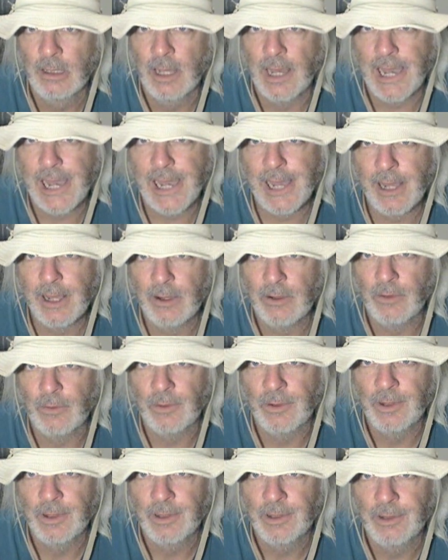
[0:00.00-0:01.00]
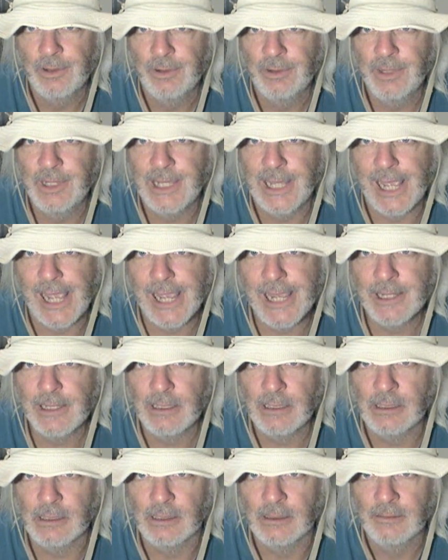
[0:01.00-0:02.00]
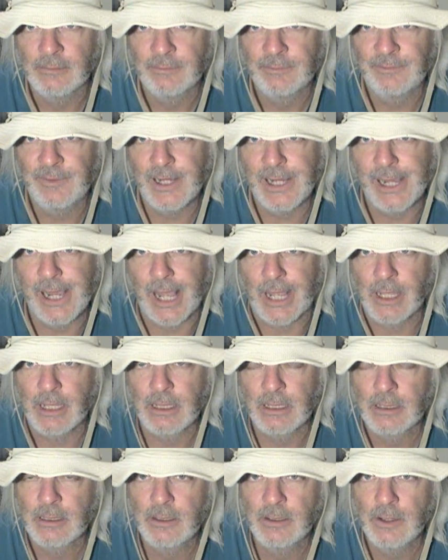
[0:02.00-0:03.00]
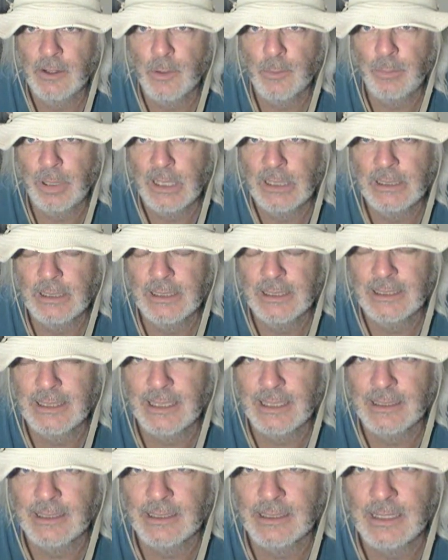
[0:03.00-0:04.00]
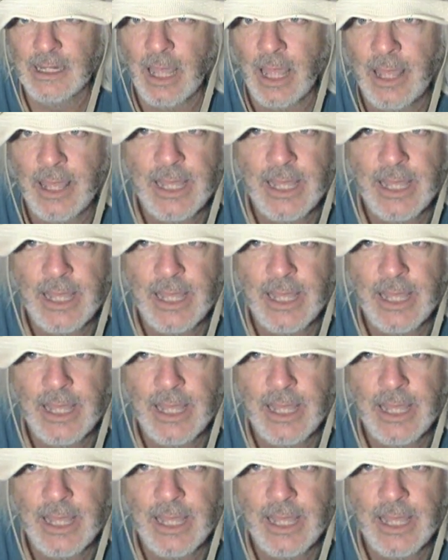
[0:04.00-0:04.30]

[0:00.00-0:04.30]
How the anal fuck, no pun intended,